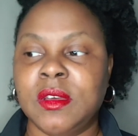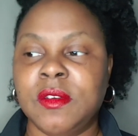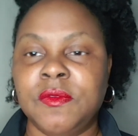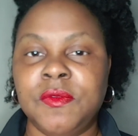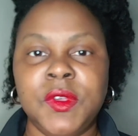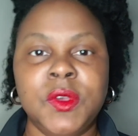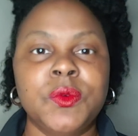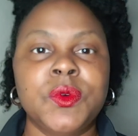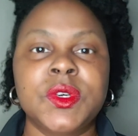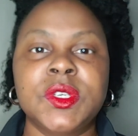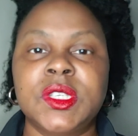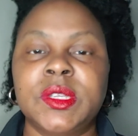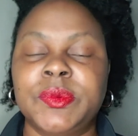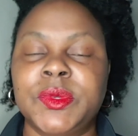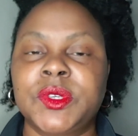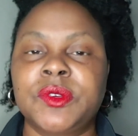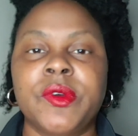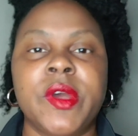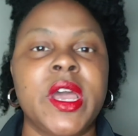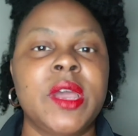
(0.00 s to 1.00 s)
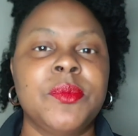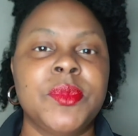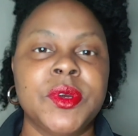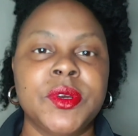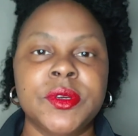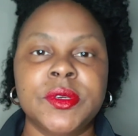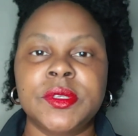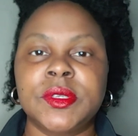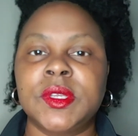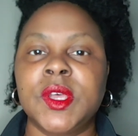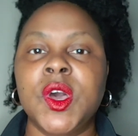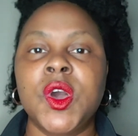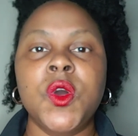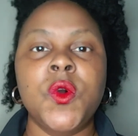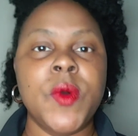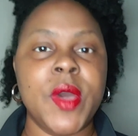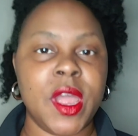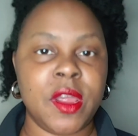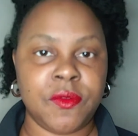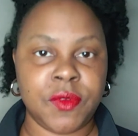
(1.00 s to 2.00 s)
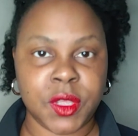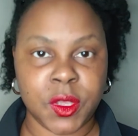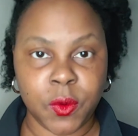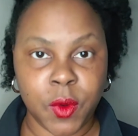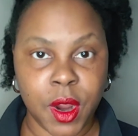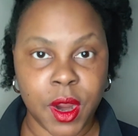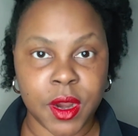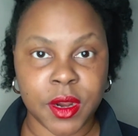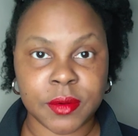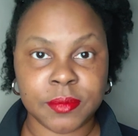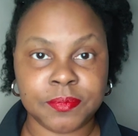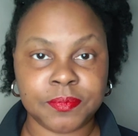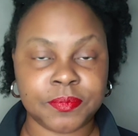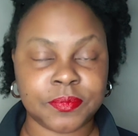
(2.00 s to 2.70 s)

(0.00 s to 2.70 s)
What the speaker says: viewers, subscribers, whoever you are,